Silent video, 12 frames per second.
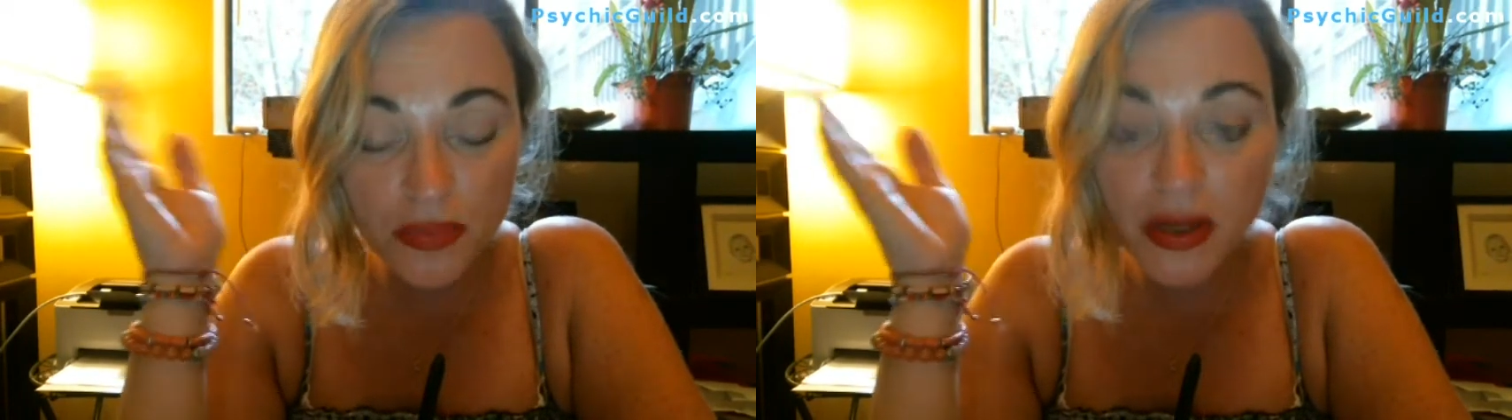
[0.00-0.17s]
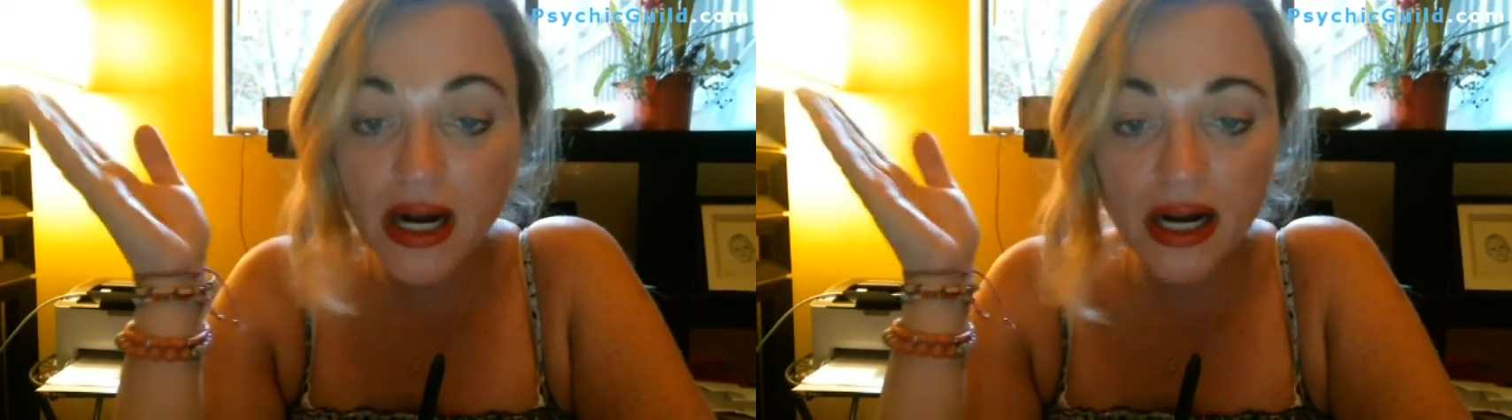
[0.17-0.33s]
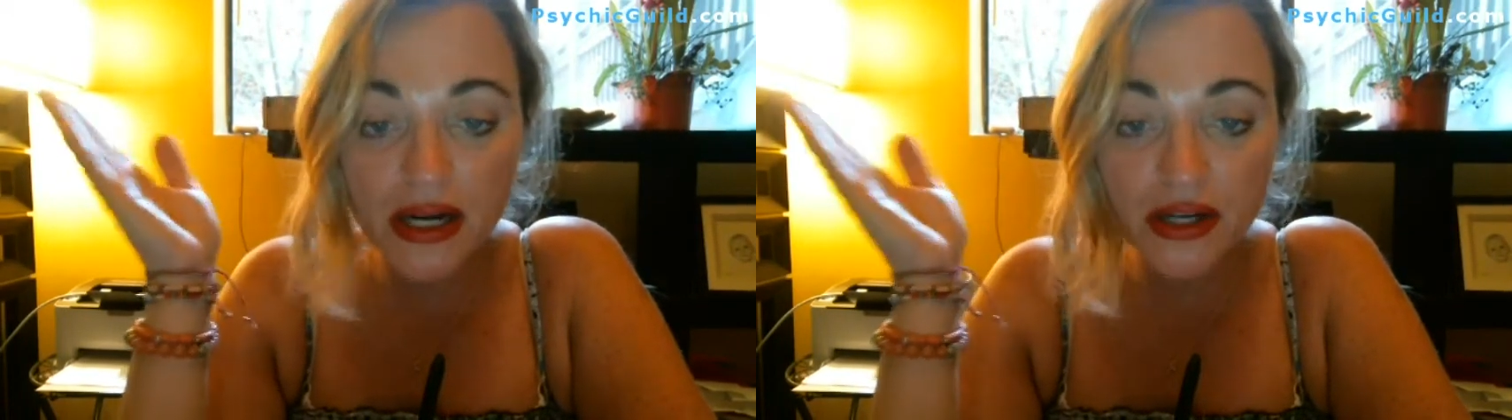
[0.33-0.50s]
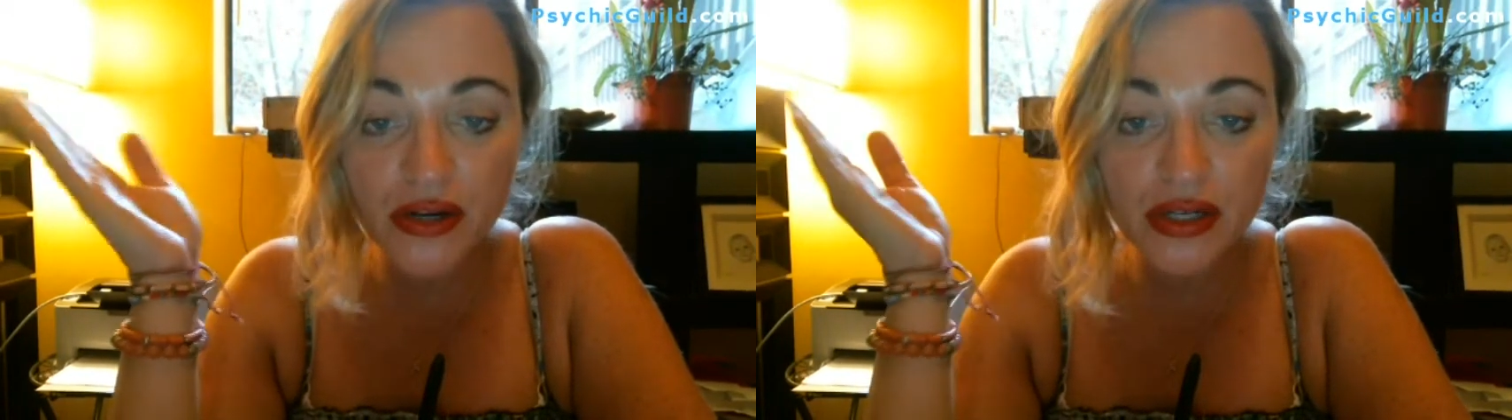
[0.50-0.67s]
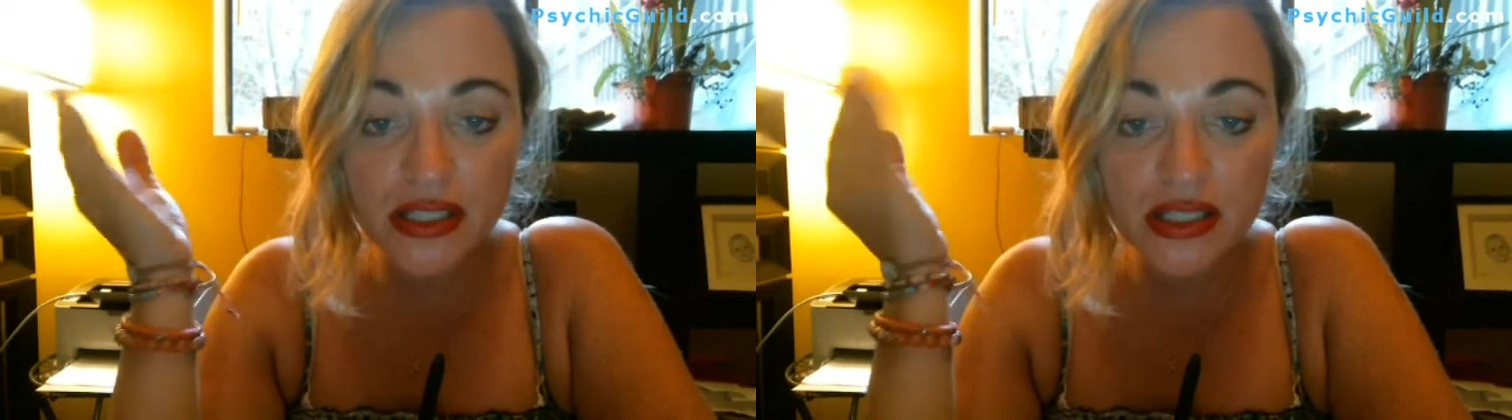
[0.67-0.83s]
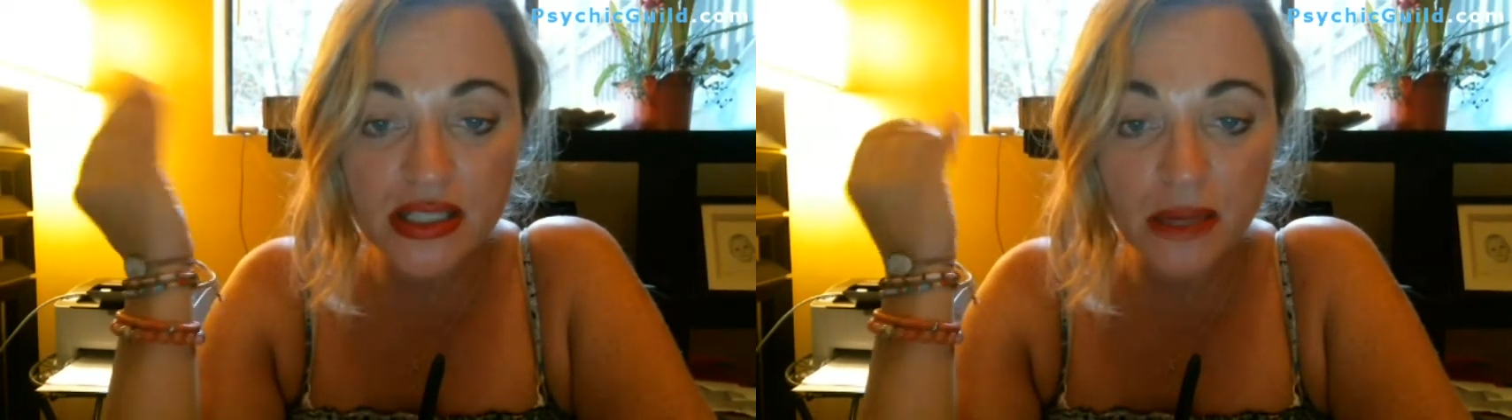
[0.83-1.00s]
partner
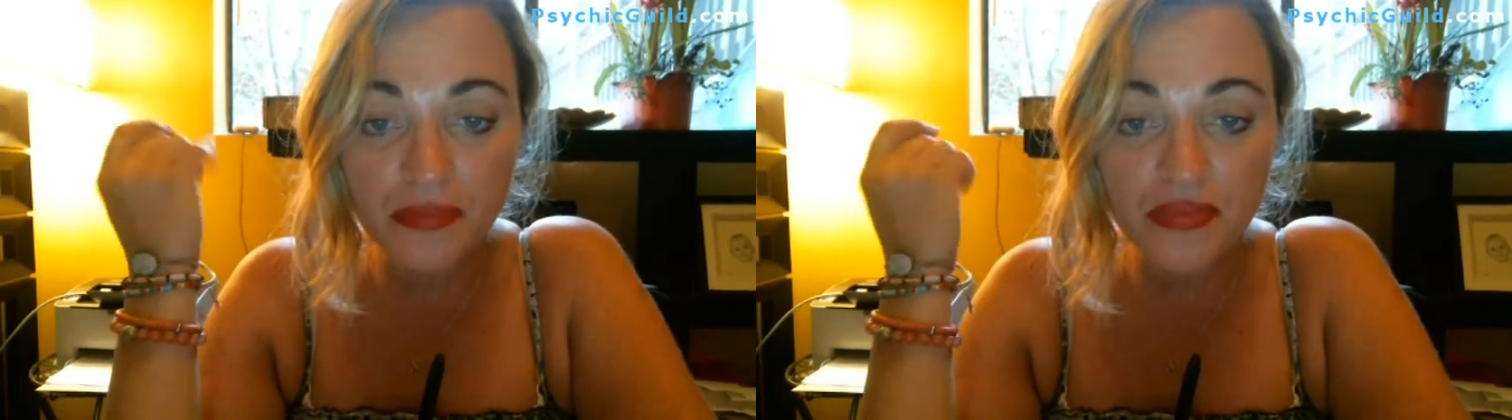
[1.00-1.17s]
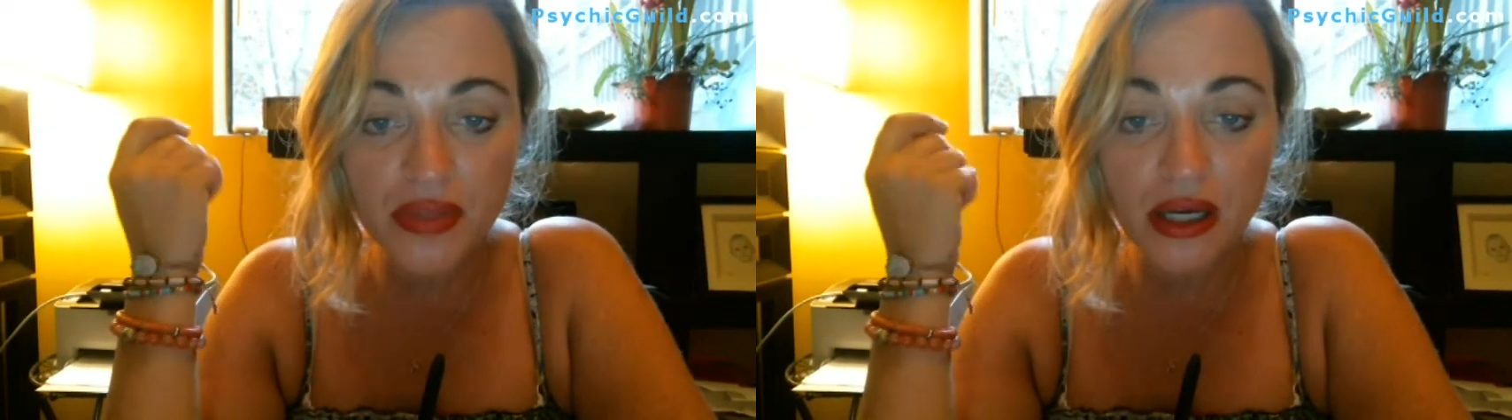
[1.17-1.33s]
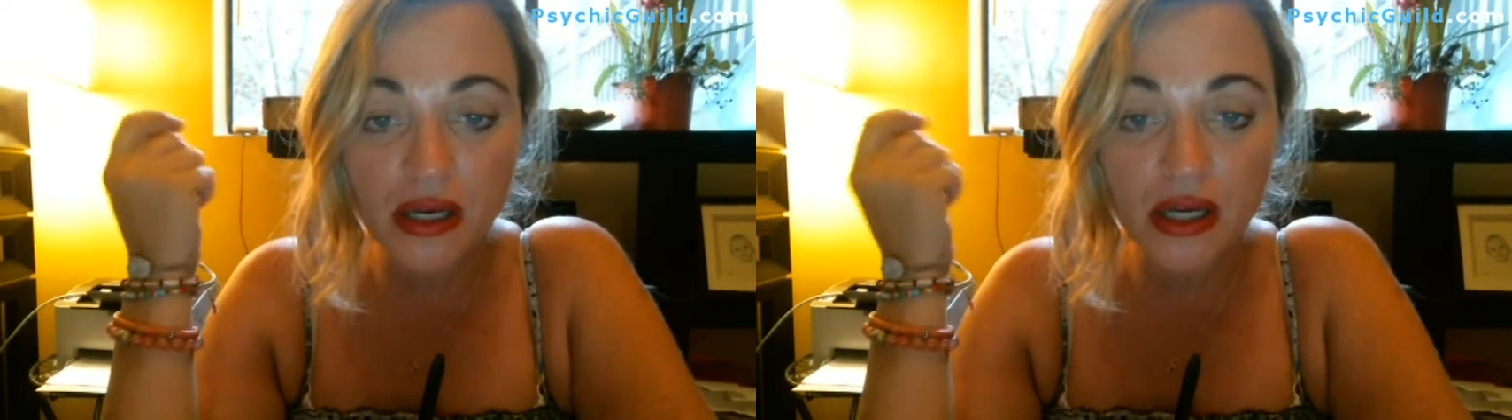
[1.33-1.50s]
in something,